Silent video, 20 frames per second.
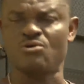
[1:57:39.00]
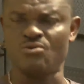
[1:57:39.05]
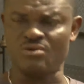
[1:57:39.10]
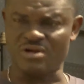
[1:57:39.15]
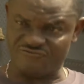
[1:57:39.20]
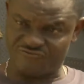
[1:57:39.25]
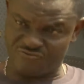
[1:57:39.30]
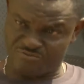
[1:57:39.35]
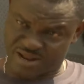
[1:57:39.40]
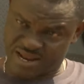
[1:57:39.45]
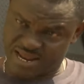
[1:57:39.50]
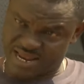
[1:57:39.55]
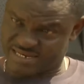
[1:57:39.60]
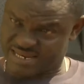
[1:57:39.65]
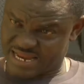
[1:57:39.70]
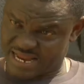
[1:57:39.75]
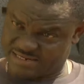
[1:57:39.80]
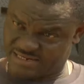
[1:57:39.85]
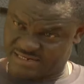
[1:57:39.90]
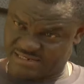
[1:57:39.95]
I hold up for my hand
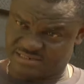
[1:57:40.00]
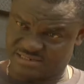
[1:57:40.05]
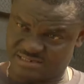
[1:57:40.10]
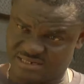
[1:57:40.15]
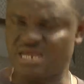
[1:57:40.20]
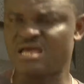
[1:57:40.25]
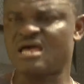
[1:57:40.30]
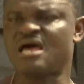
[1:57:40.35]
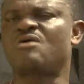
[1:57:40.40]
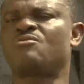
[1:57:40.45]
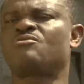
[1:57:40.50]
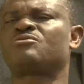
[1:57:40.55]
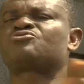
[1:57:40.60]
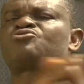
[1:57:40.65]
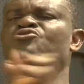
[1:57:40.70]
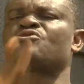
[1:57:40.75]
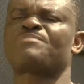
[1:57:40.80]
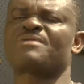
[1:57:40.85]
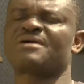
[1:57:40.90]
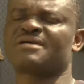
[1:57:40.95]
like this. I won't
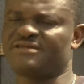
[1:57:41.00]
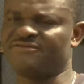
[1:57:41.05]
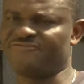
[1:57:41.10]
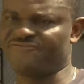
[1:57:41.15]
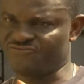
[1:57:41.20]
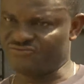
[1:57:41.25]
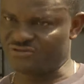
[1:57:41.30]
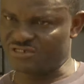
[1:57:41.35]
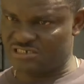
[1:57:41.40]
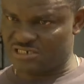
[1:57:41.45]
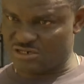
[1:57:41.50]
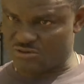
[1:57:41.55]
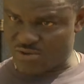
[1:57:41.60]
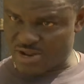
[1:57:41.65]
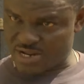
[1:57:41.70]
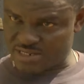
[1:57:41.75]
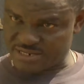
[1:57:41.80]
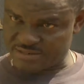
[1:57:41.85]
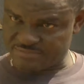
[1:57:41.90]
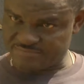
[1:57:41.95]
drop and give
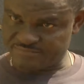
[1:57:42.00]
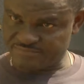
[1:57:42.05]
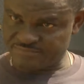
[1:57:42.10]
Jawanda.